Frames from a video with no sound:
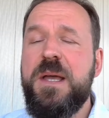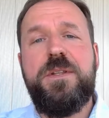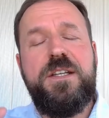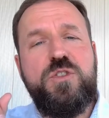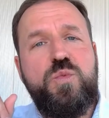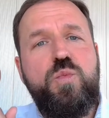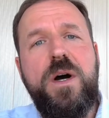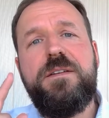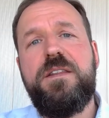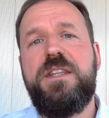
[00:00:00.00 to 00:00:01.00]
But there's
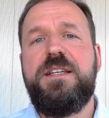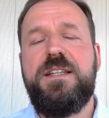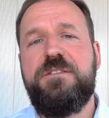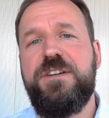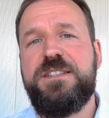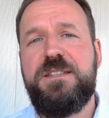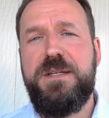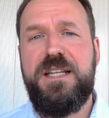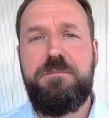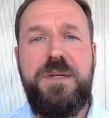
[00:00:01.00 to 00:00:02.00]
one thing that
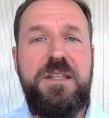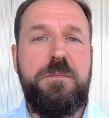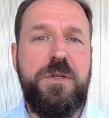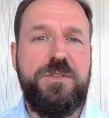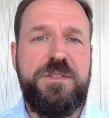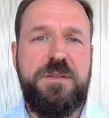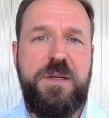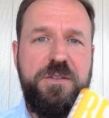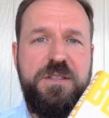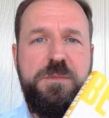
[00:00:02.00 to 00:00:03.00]
fascinated me the most
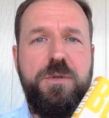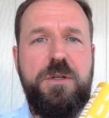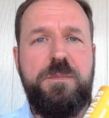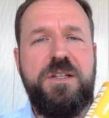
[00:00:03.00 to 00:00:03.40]
about this book,